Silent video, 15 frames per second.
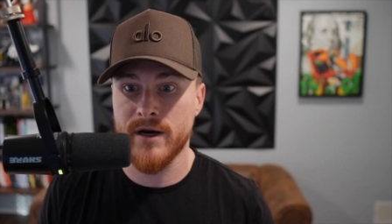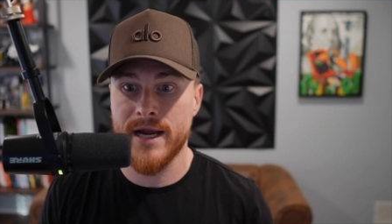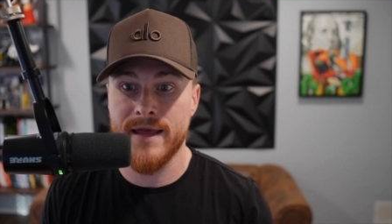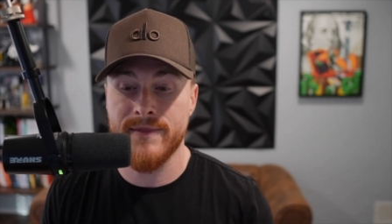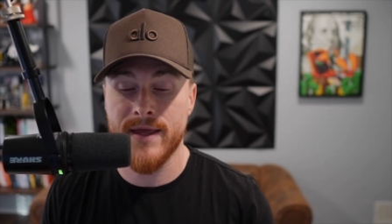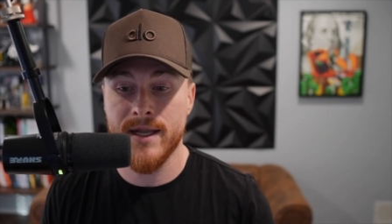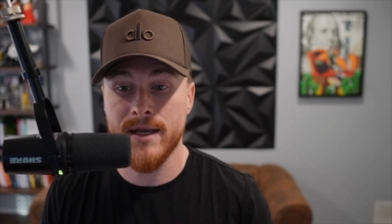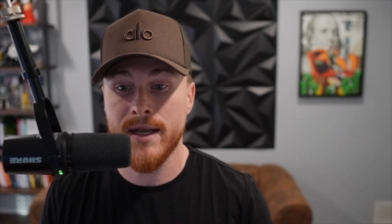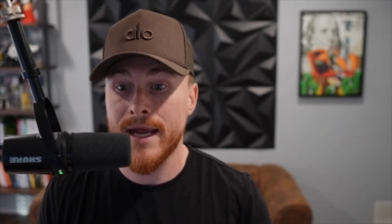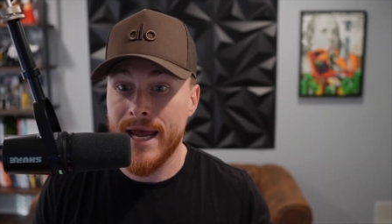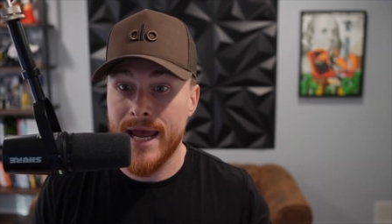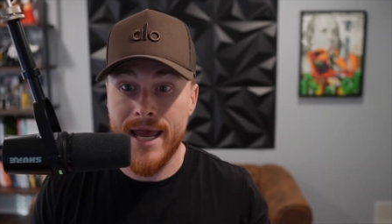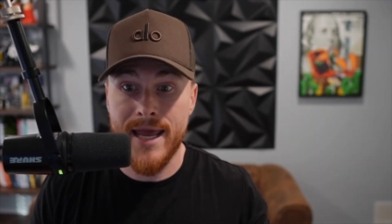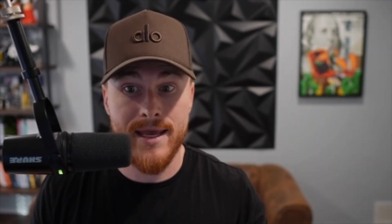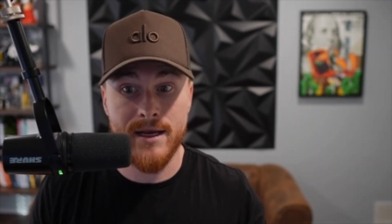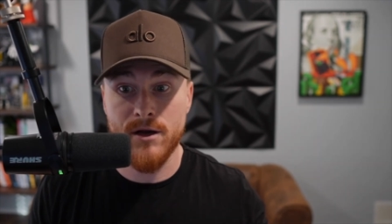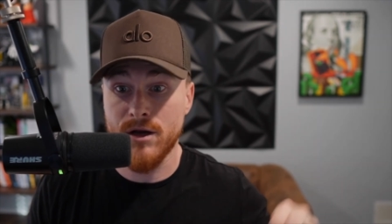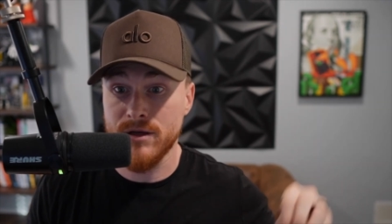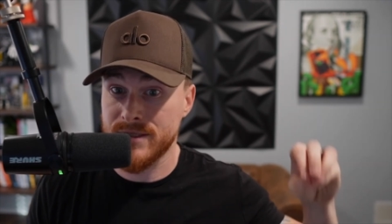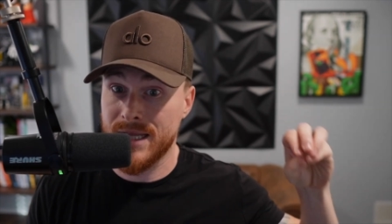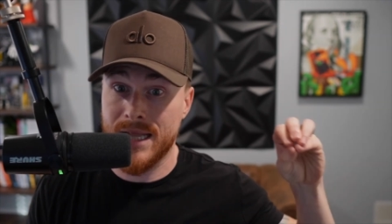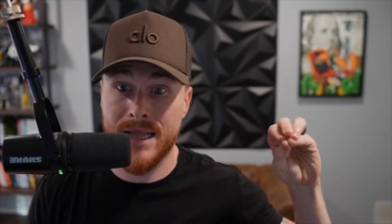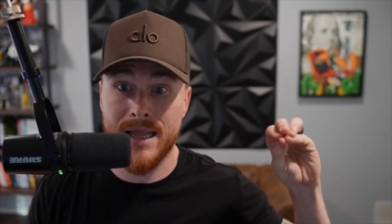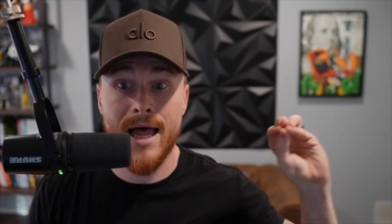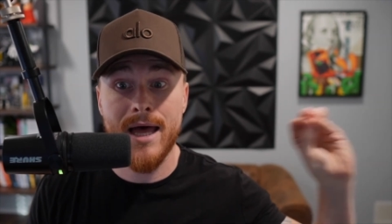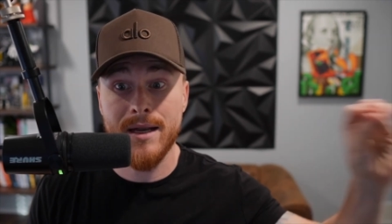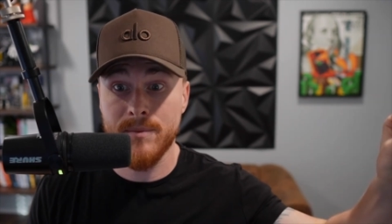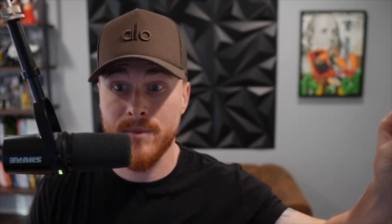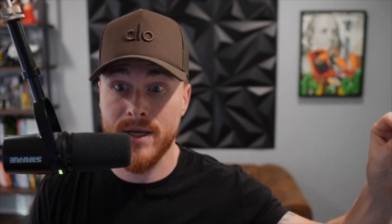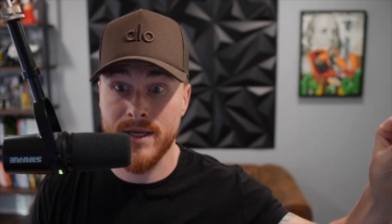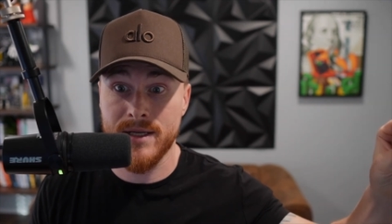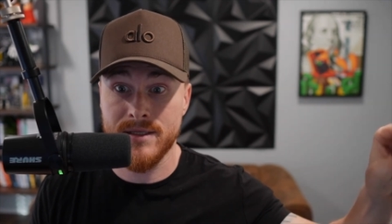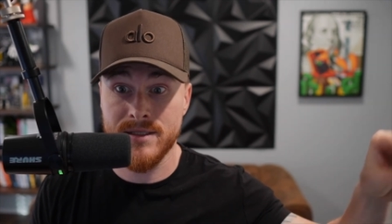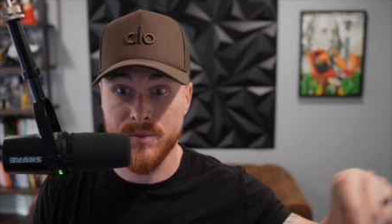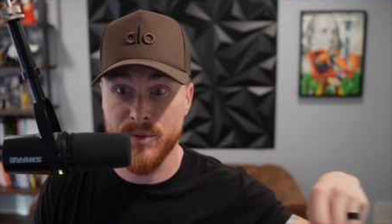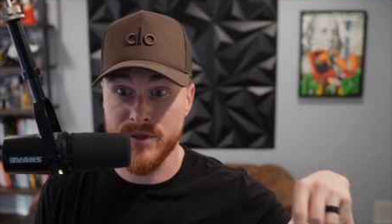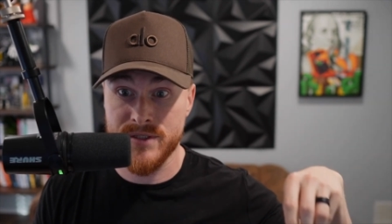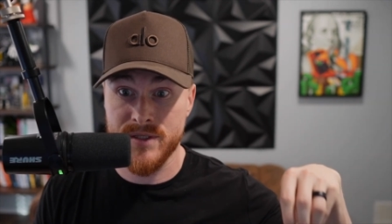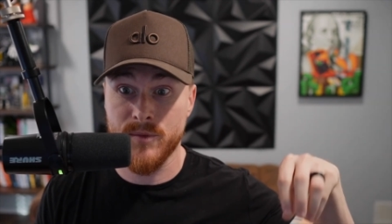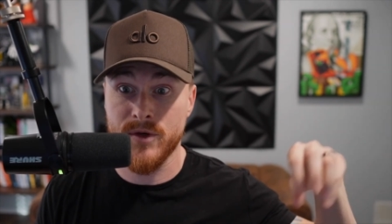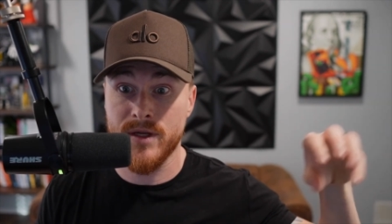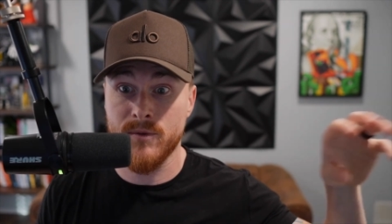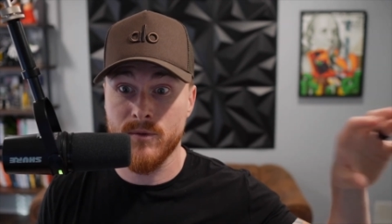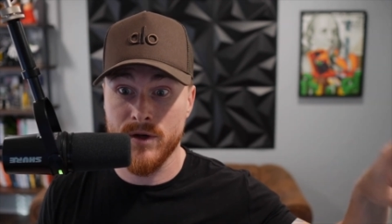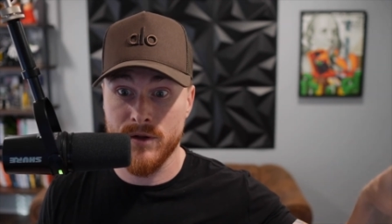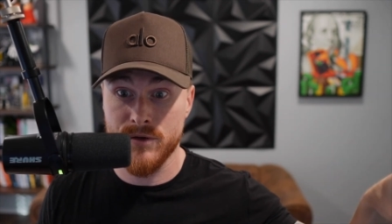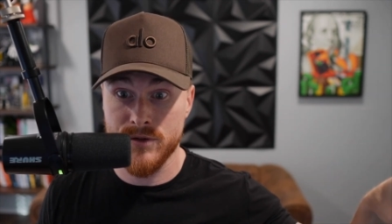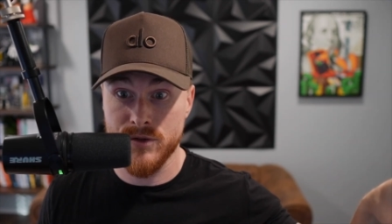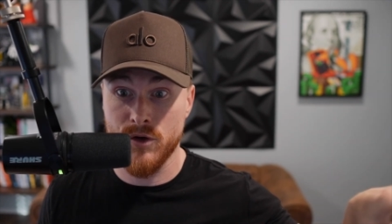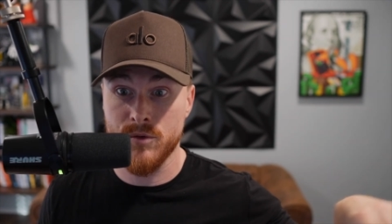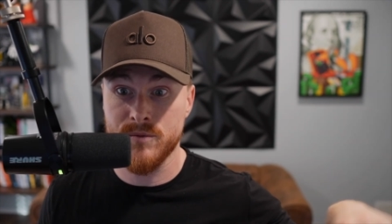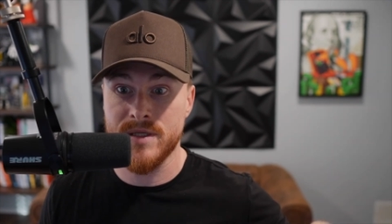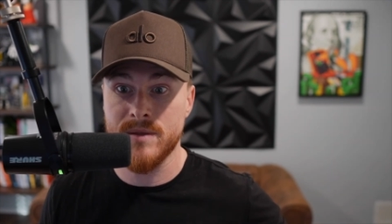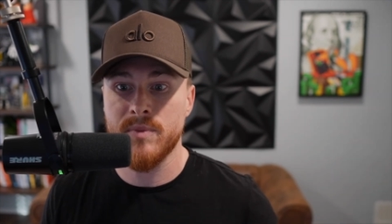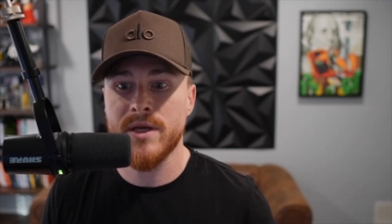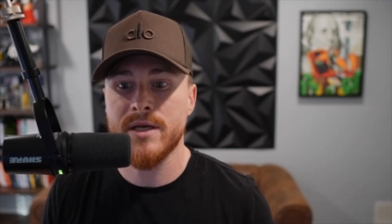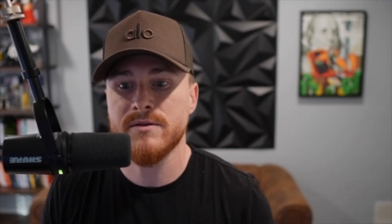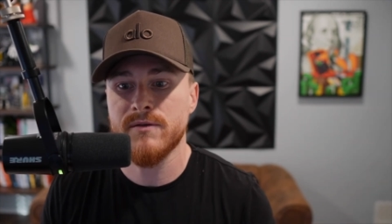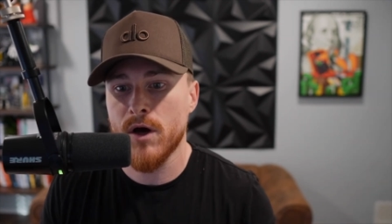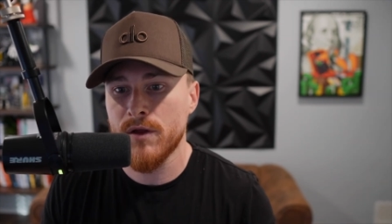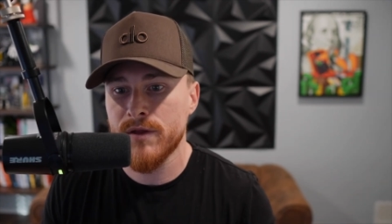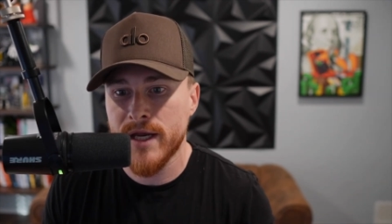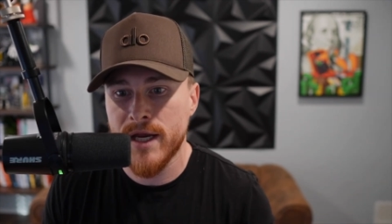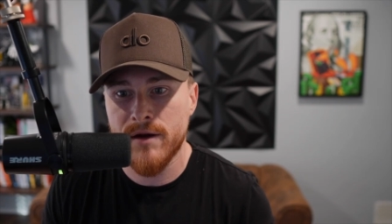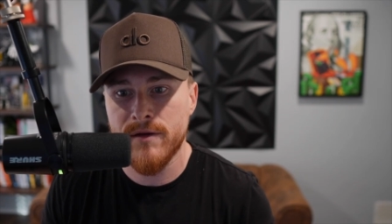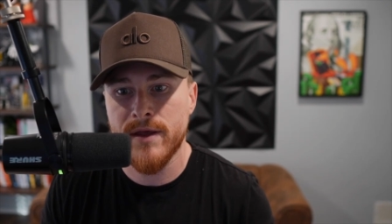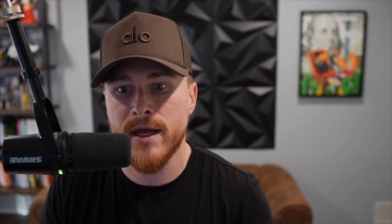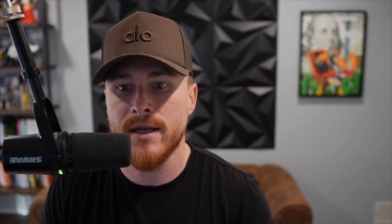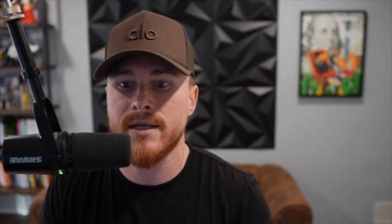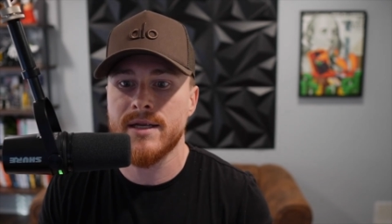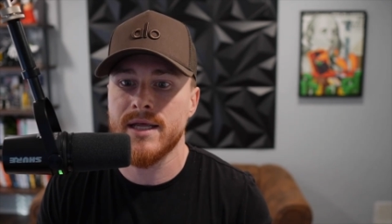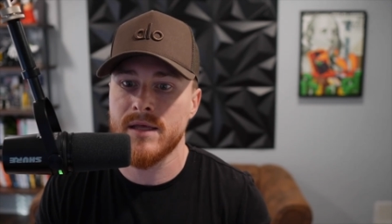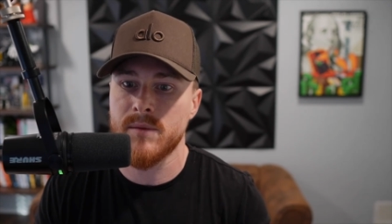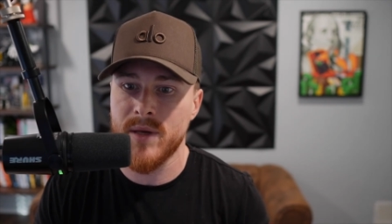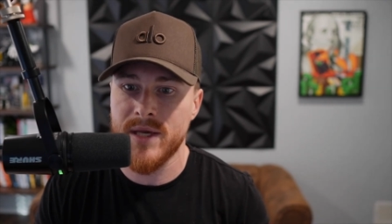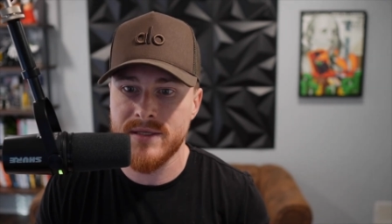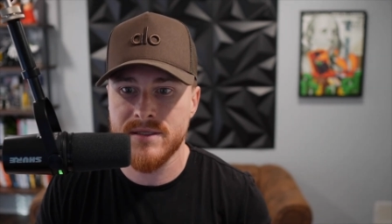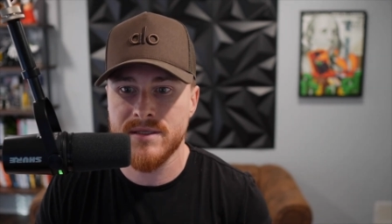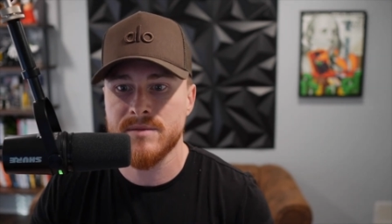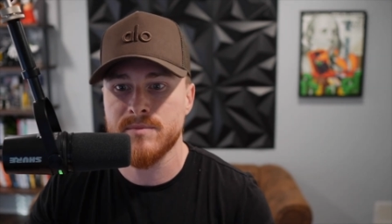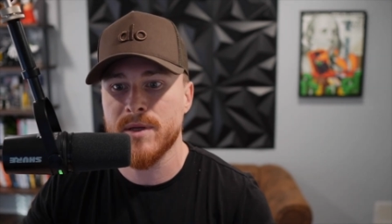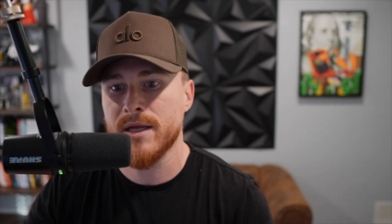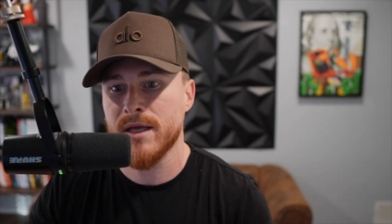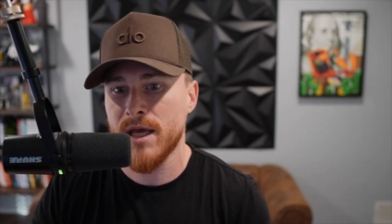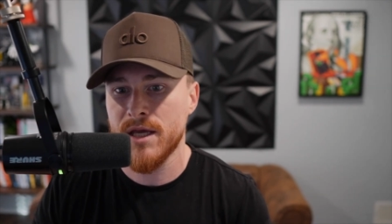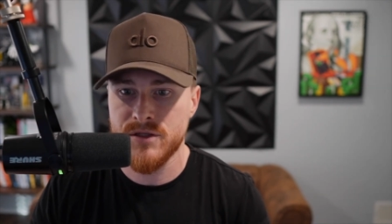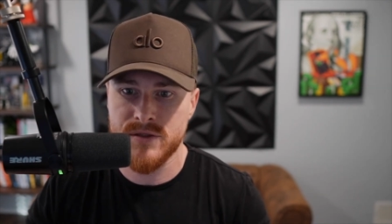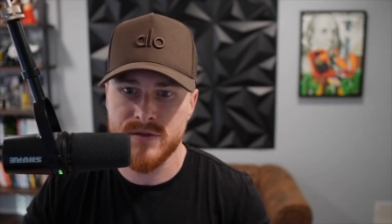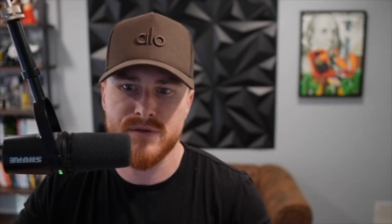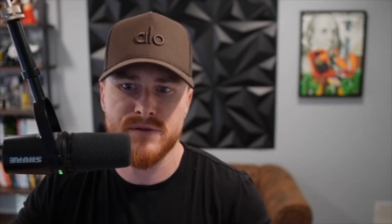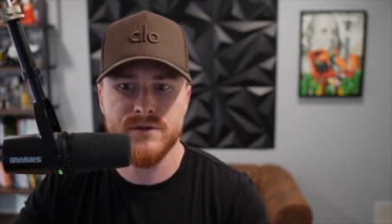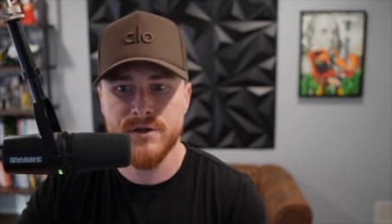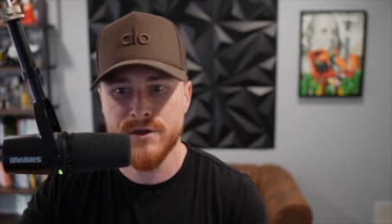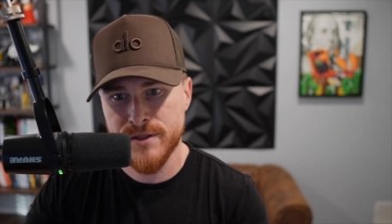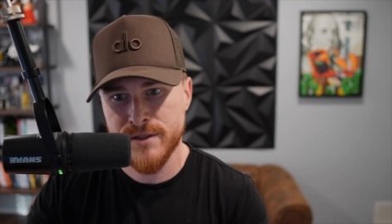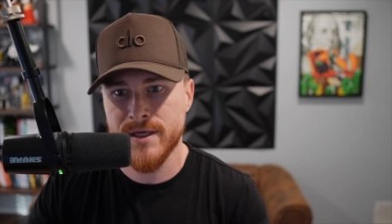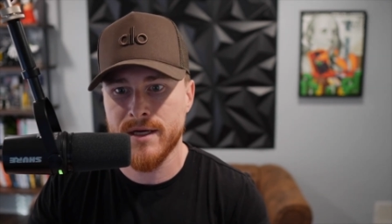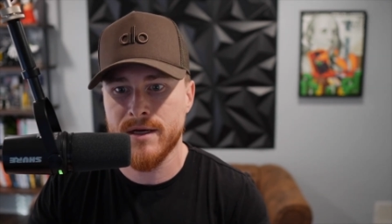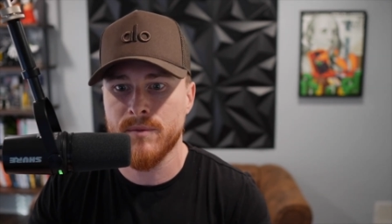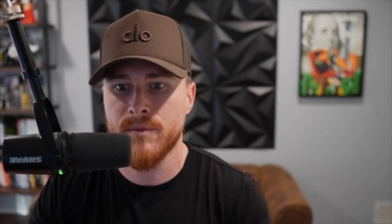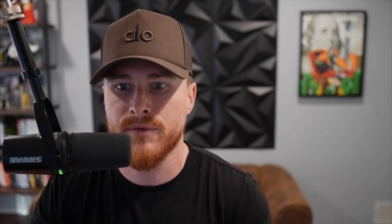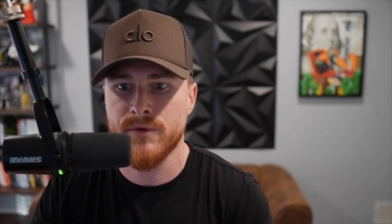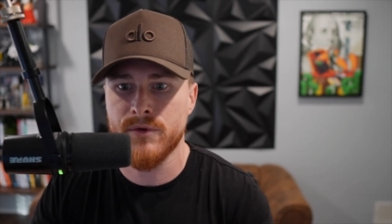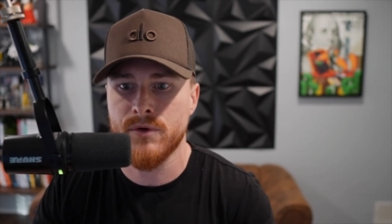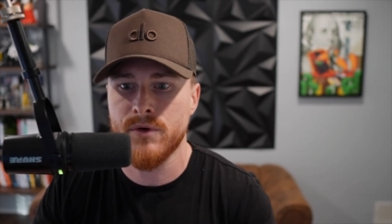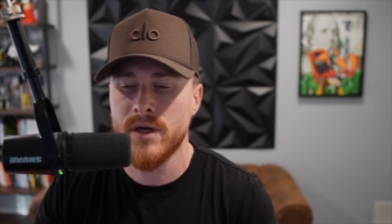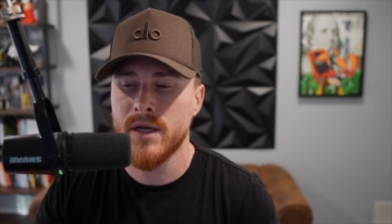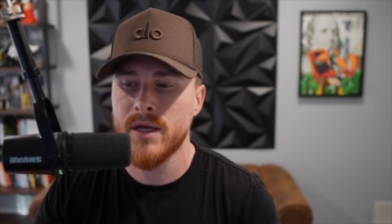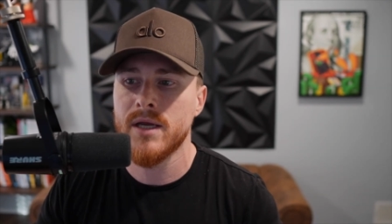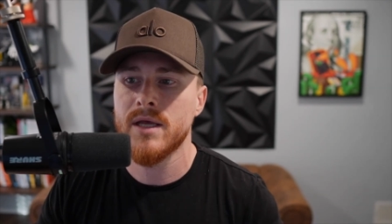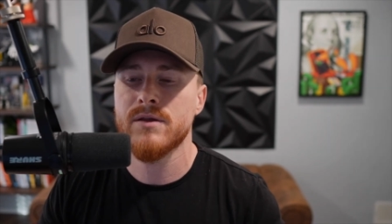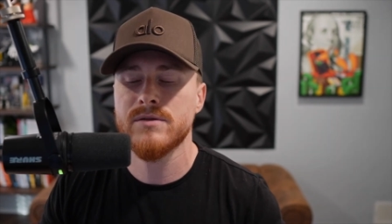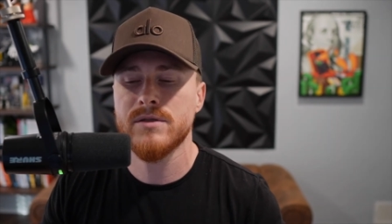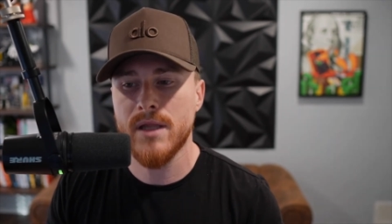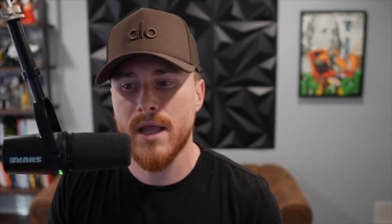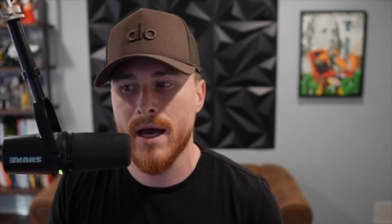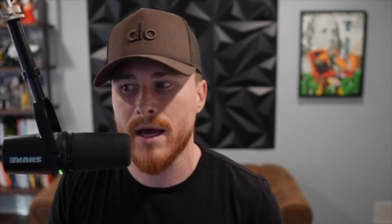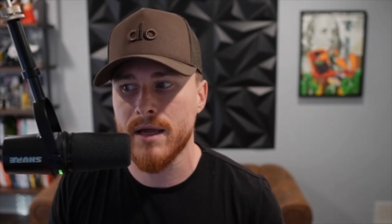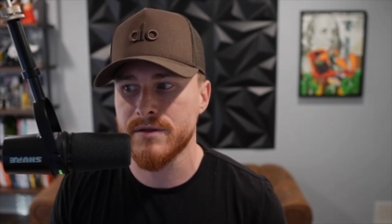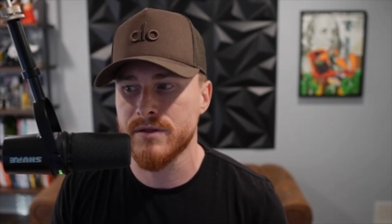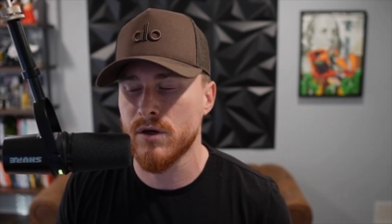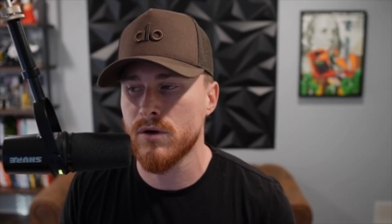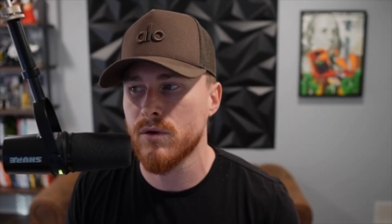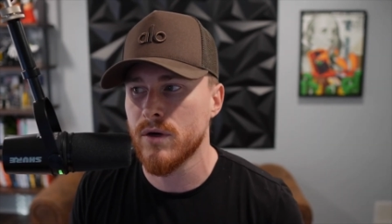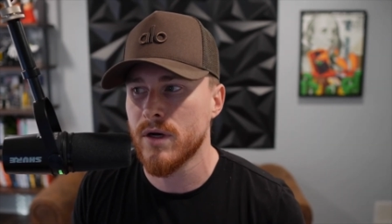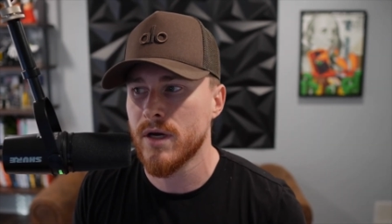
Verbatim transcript: And then, hey, it costs a lot of money to put someone in one of those homes. And because of all the care they get on a daily basis, medications, there's nurses that come through, there's a lot. So